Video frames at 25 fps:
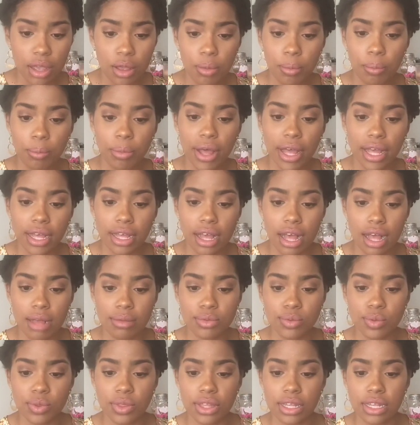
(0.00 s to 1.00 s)
but
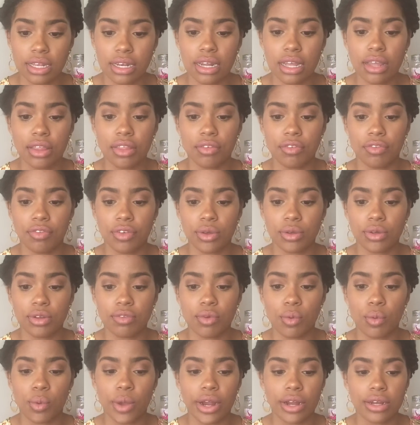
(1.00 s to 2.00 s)
comes within the field of
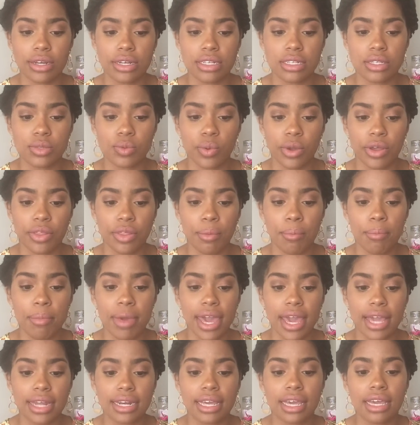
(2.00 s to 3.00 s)
awareness where the
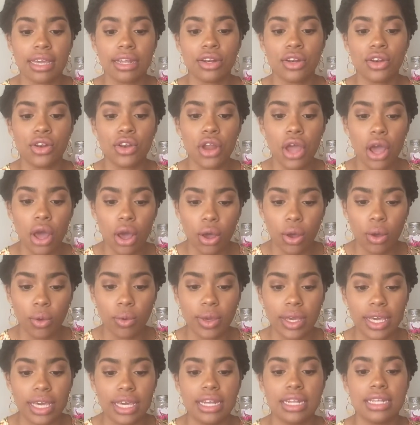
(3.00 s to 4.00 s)
man can know
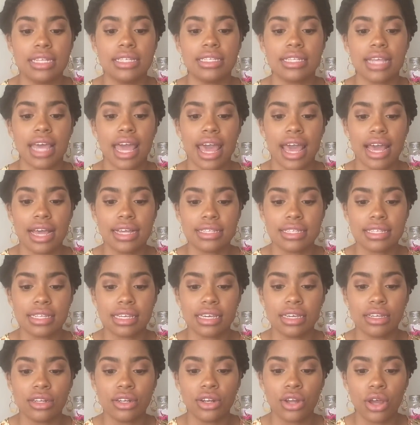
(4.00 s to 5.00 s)
it is as
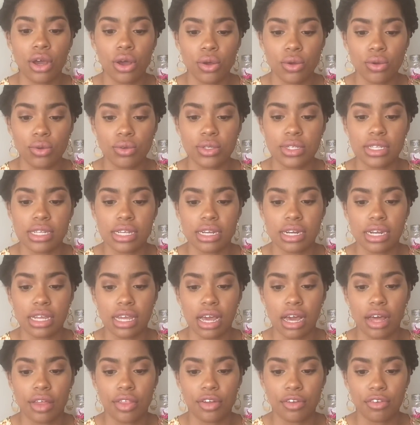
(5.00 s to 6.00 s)
he knows any
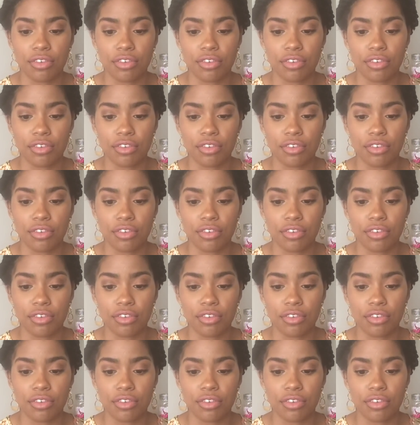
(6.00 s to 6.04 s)
other